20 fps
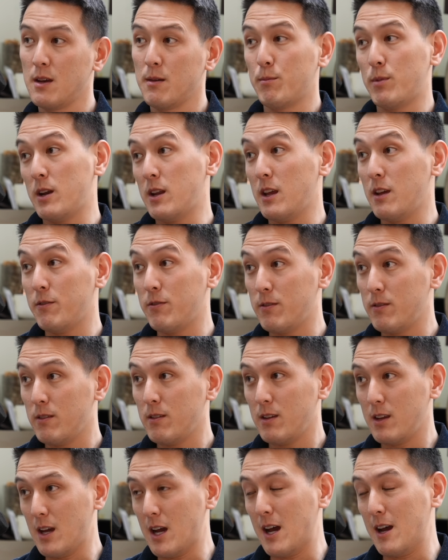But if
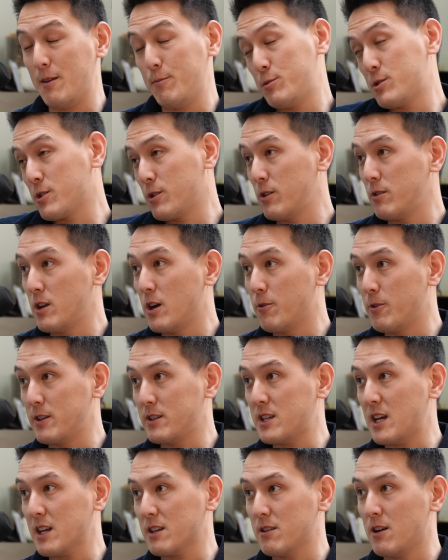I'm sure you know in
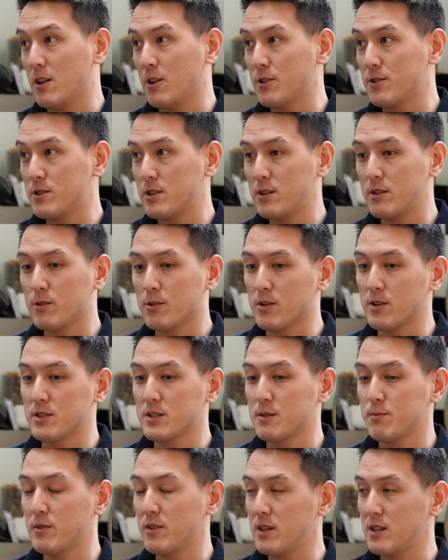technology or in
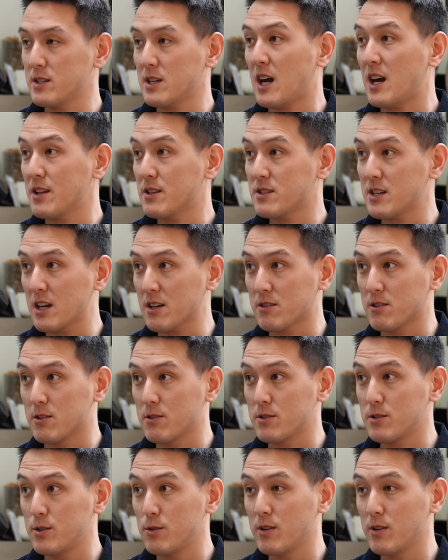some of these hot sectors,